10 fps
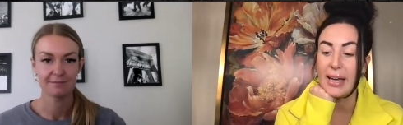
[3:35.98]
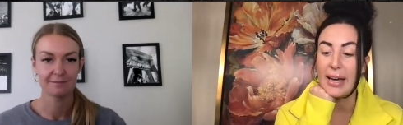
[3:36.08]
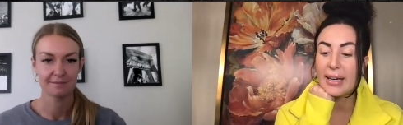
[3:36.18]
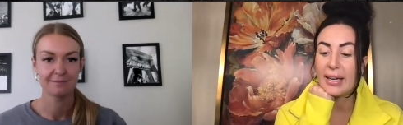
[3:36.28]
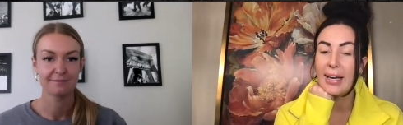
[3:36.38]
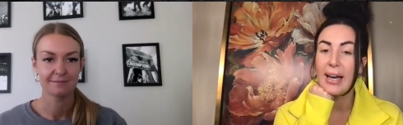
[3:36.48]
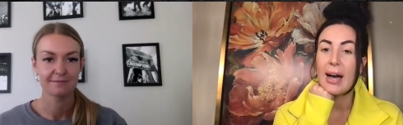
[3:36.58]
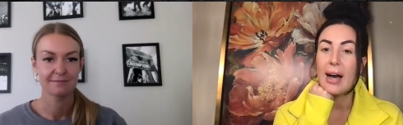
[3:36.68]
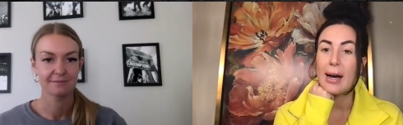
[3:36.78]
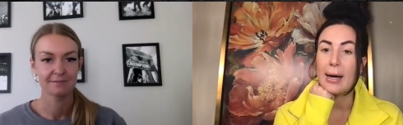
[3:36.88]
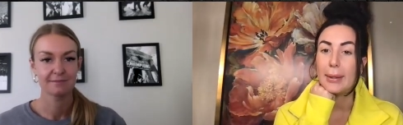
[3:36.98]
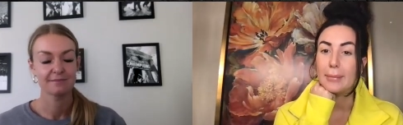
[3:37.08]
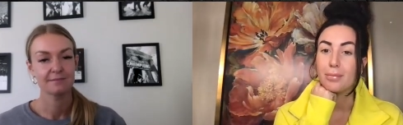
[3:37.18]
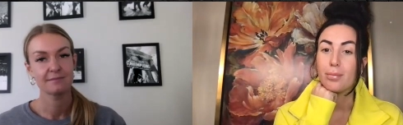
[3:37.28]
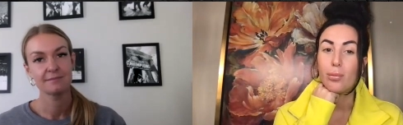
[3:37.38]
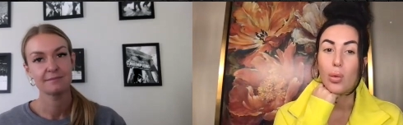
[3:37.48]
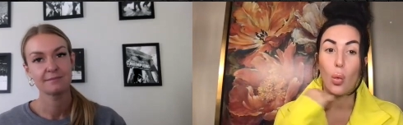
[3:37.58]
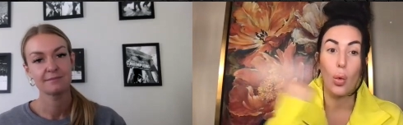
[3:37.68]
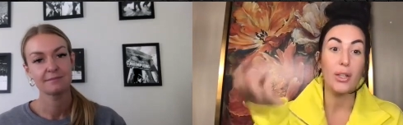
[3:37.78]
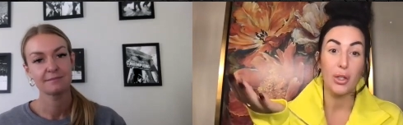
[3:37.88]
Speaker 1: sake. Um,
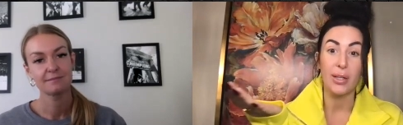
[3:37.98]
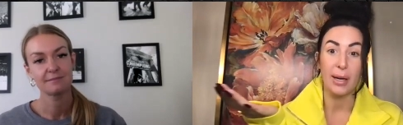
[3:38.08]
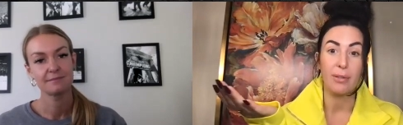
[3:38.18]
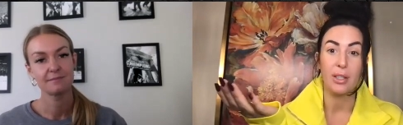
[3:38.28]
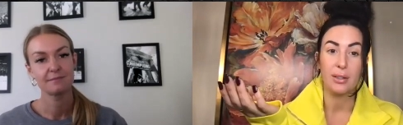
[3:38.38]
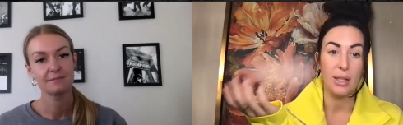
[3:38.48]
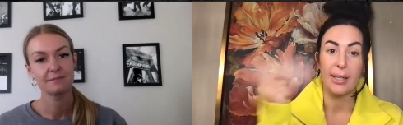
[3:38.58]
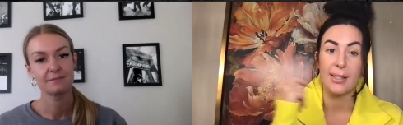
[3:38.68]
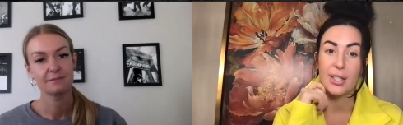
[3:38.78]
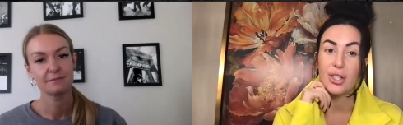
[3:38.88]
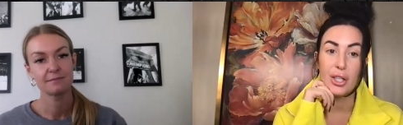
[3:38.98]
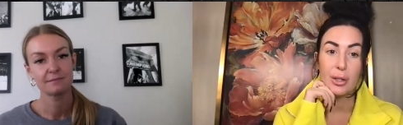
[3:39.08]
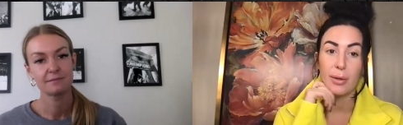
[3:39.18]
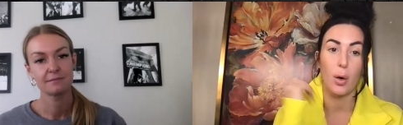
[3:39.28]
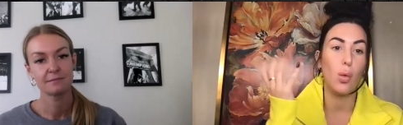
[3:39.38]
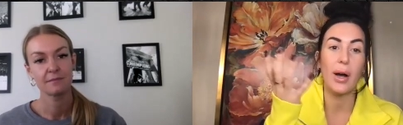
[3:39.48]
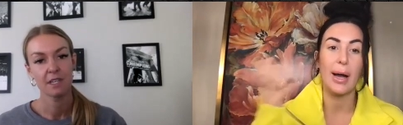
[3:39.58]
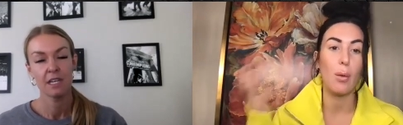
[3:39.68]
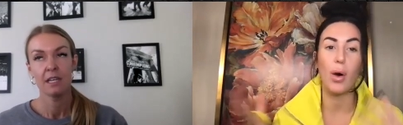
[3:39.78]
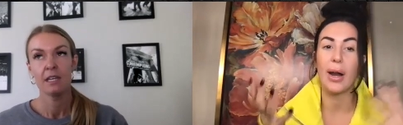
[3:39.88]
what do the Denver Nuggets need to do? Like
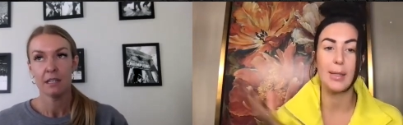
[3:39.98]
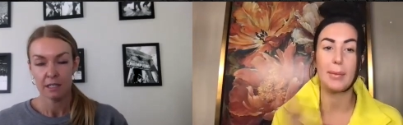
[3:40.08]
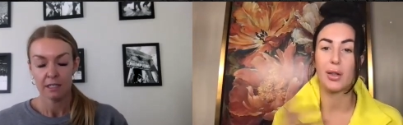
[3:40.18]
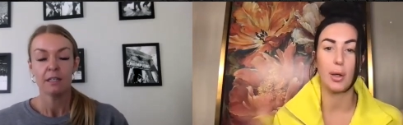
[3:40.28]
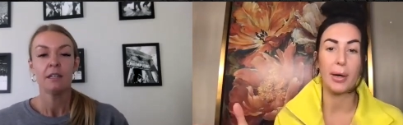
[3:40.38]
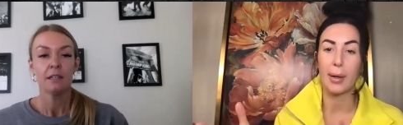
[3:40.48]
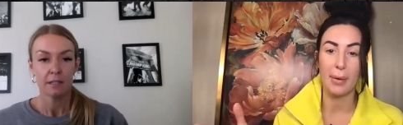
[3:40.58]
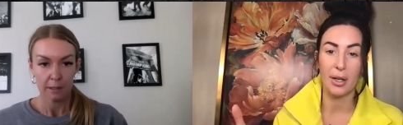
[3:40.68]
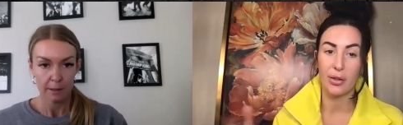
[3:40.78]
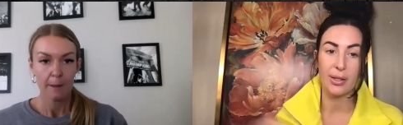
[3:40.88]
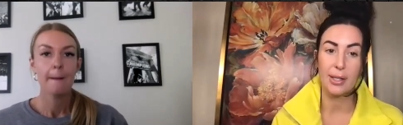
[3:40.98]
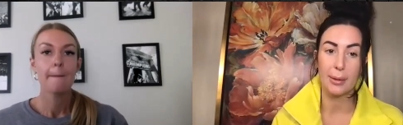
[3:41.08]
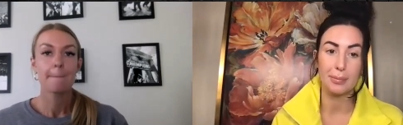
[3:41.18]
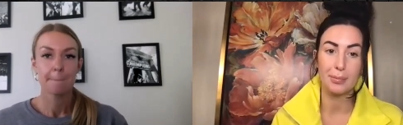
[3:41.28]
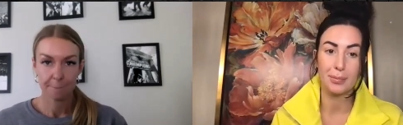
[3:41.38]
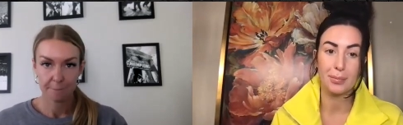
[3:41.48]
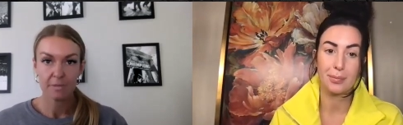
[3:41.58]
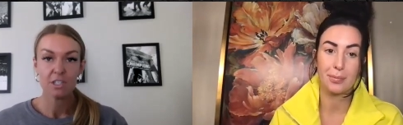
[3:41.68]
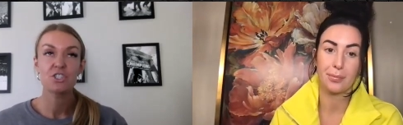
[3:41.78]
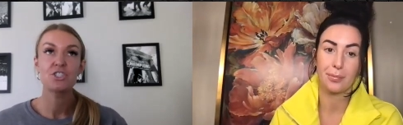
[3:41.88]
what what has been their bread and butter this year?
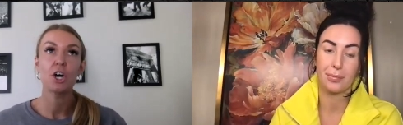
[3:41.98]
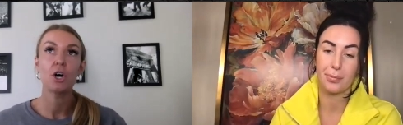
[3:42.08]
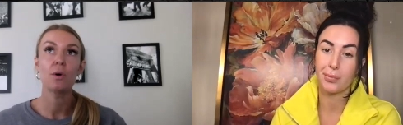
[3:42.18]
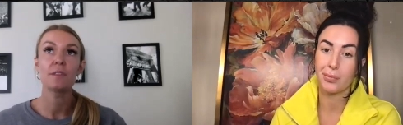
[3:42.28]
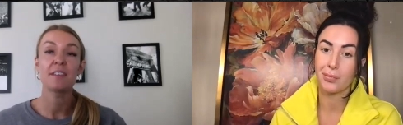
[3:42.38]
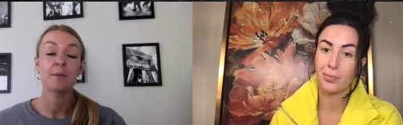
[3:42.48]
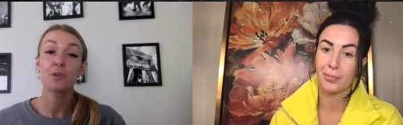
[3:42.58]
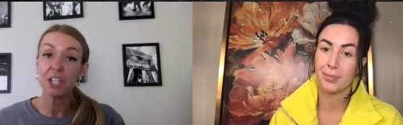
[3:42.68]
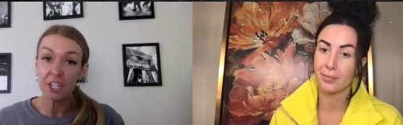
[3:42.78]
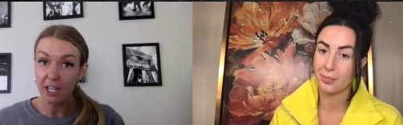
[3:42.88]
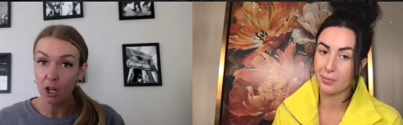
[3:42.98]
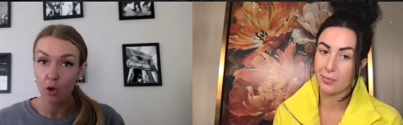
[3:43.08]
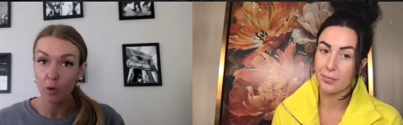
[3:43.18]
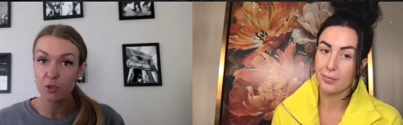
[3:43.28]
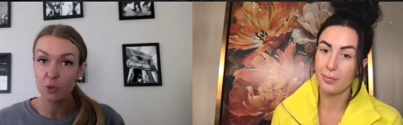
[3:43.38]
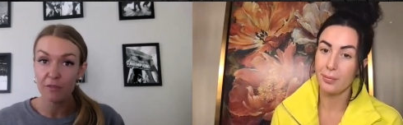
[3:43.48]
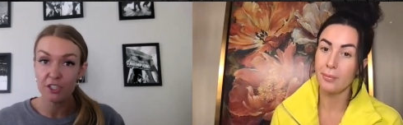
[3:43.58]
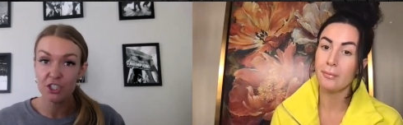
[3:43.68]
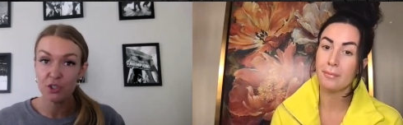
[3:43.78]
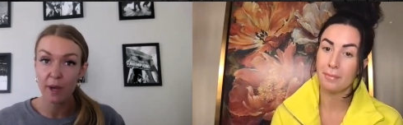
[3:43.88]
Speaker 2: So they've been really good at home, 12
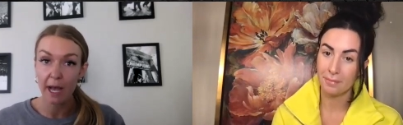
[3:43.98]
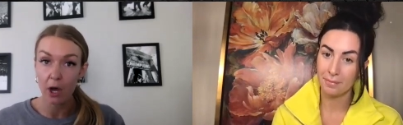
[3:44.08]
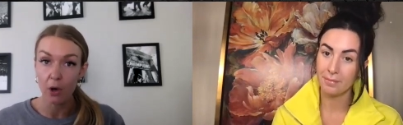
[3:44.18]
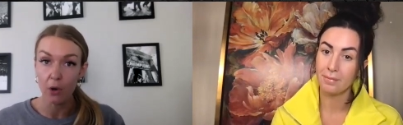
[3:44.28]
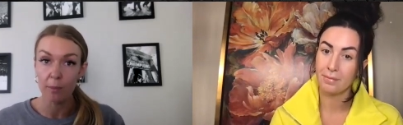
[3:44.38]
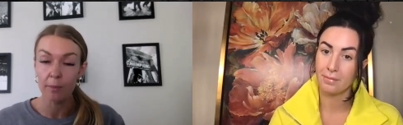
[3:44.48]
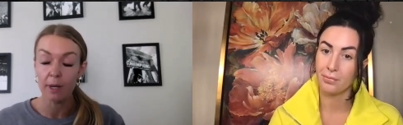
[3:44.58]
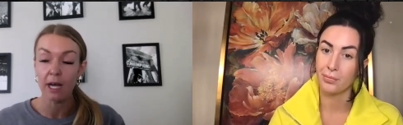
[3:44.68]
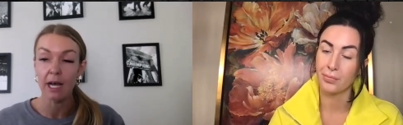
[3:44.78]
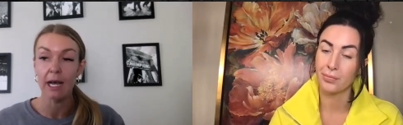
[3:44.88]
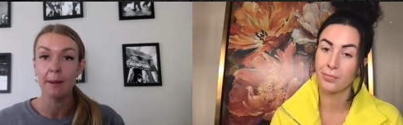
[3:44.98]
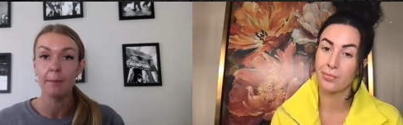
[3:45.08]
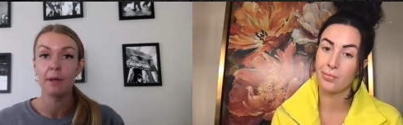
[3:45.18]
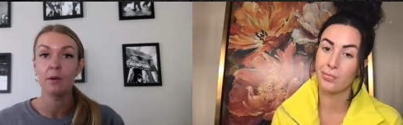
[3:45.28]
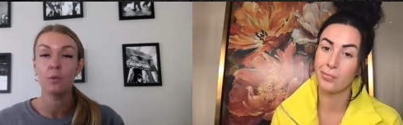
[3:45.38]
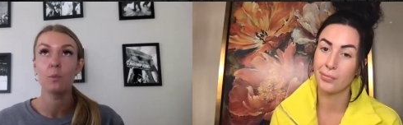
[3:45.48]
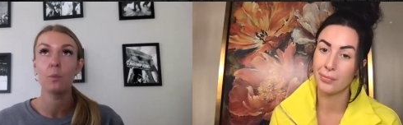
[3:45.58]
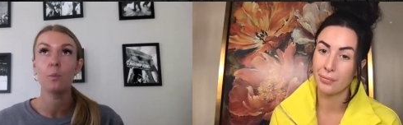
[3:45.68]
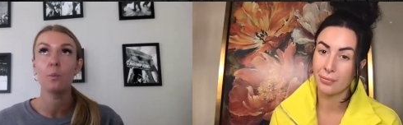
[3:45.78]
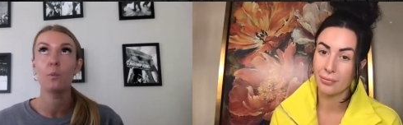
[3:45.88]
and 2 at home. Um,
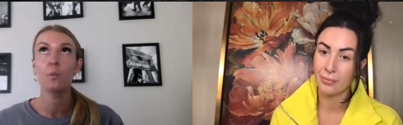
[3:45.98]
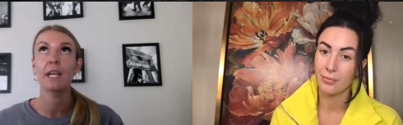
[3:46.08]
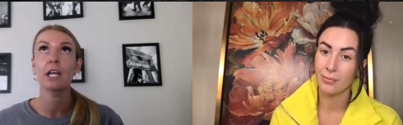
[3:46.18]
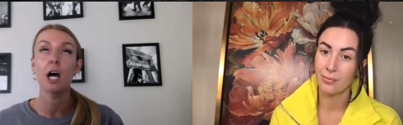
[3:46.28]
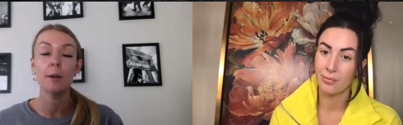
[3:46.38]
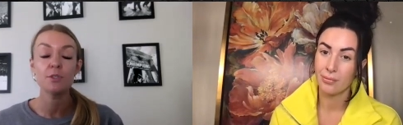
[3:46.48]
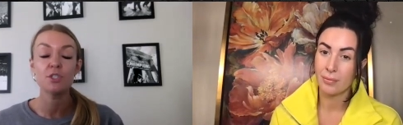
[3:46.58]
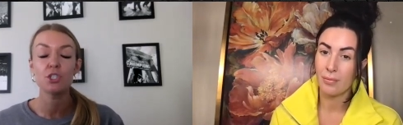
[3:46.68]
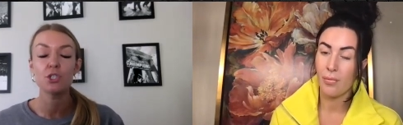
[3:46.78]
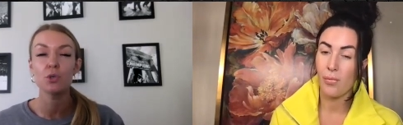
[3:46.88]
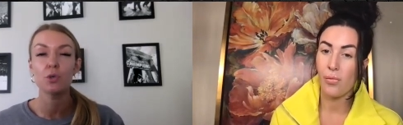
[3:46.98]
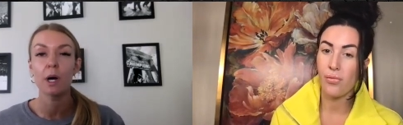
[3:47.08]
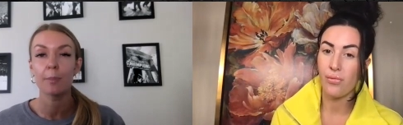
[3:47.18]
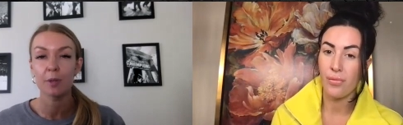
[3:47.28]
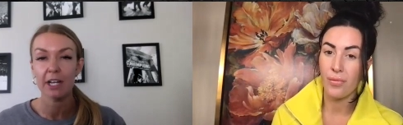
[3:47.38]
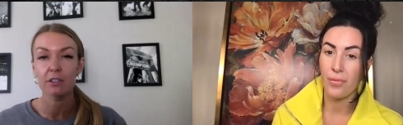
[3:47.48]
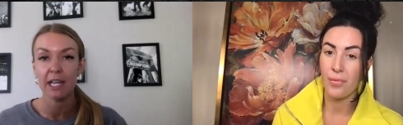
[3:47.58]
when it comes to a player